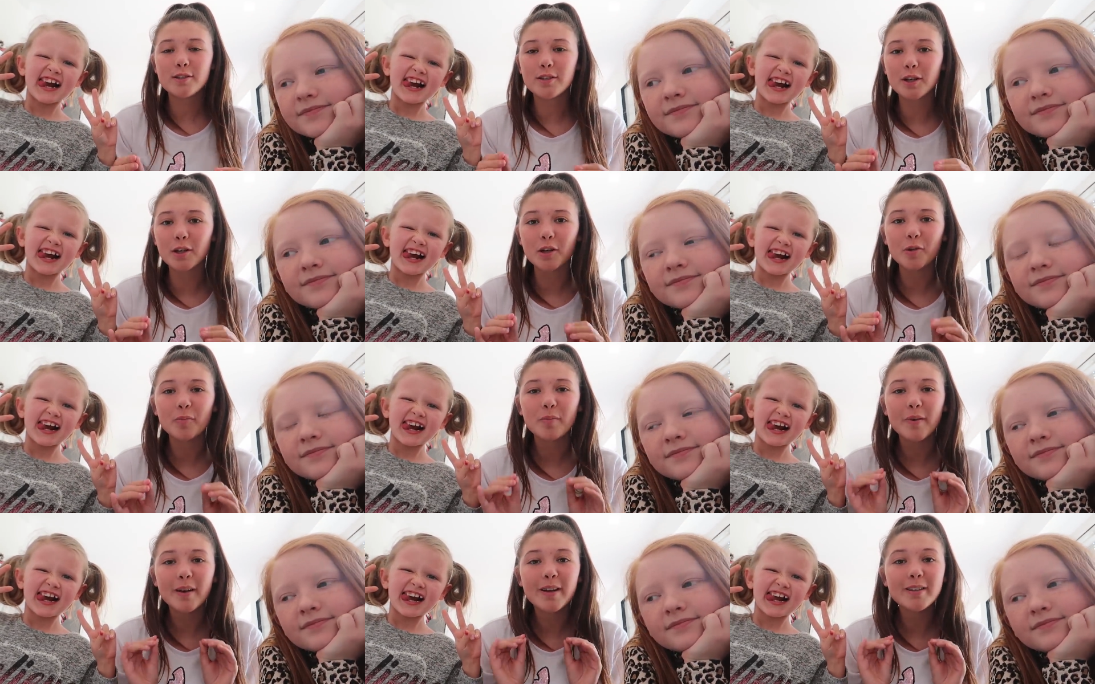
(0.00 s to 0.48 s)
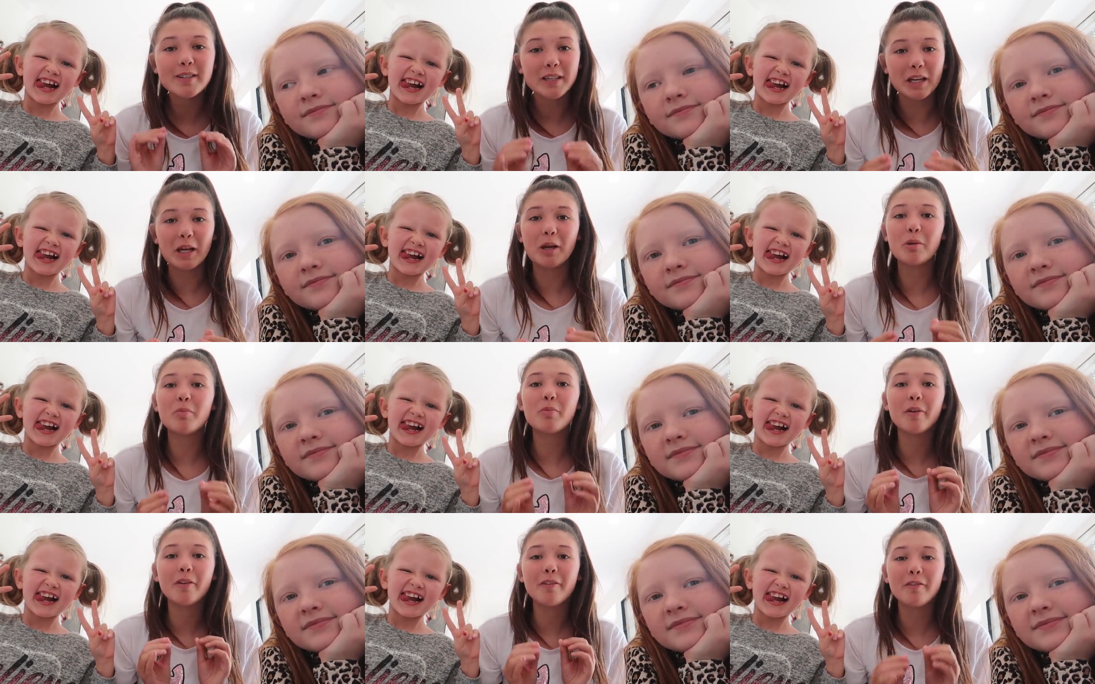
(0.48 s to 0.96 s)
Speaker 1: super
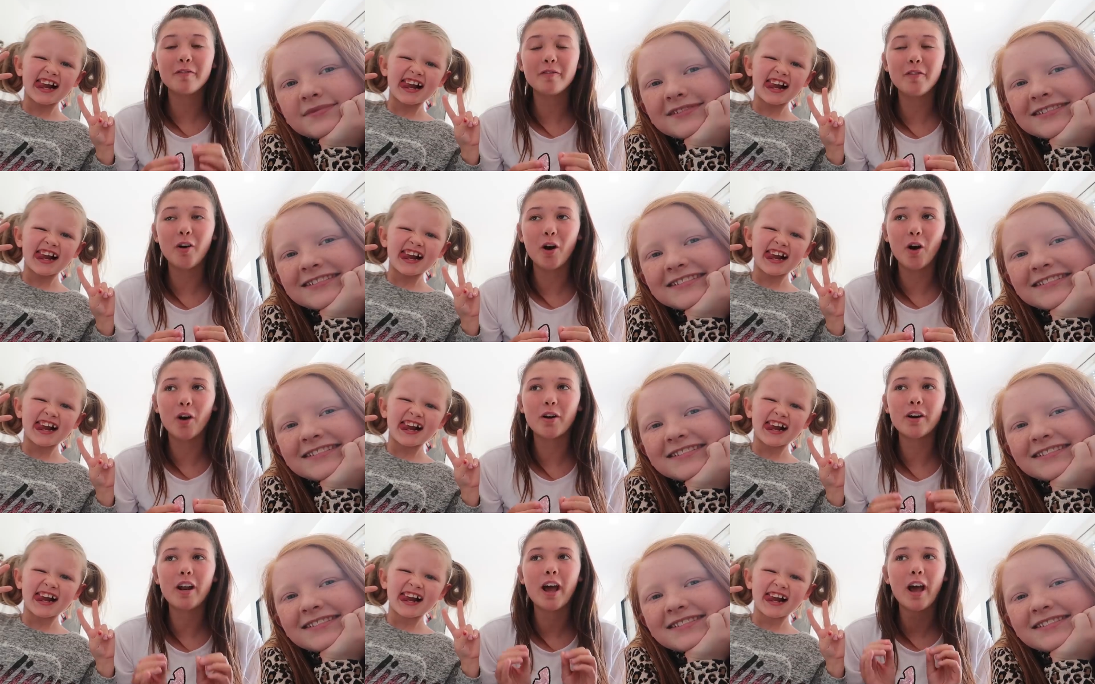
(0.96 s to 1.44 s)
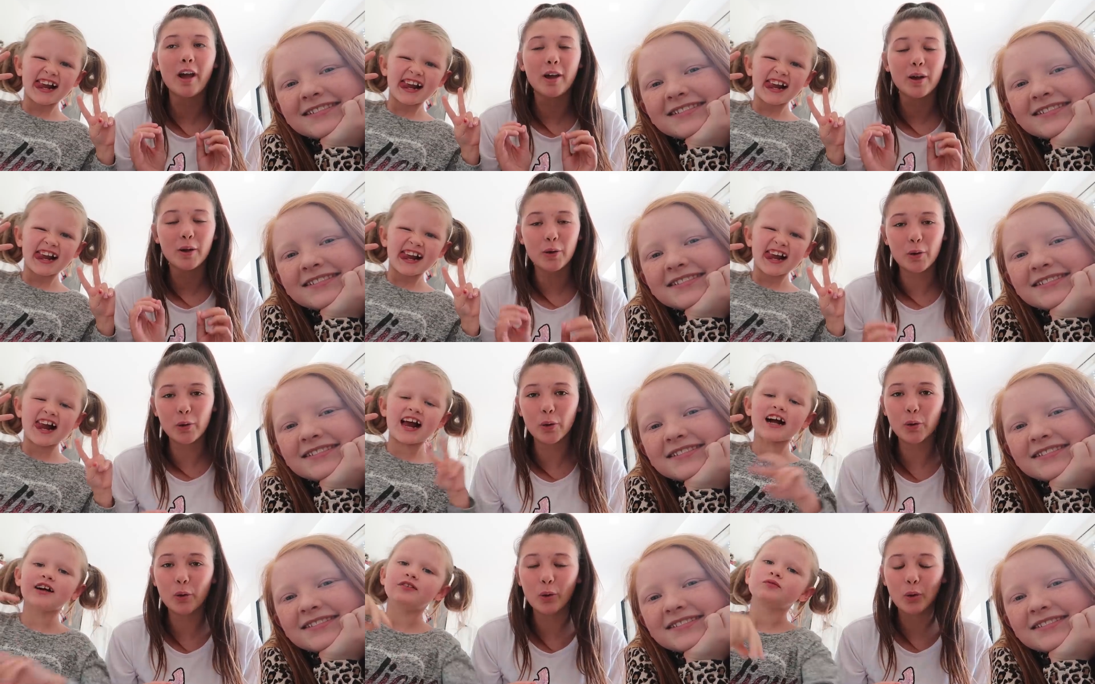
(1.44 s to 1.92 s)
duper fun
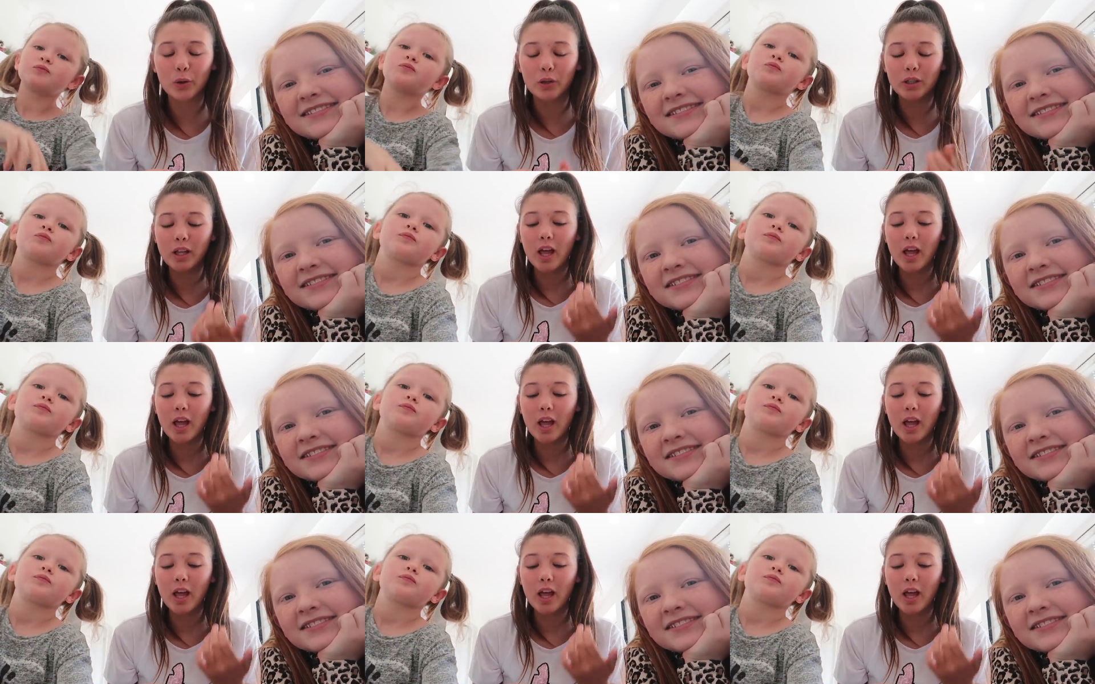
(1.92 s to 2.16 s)
and cool.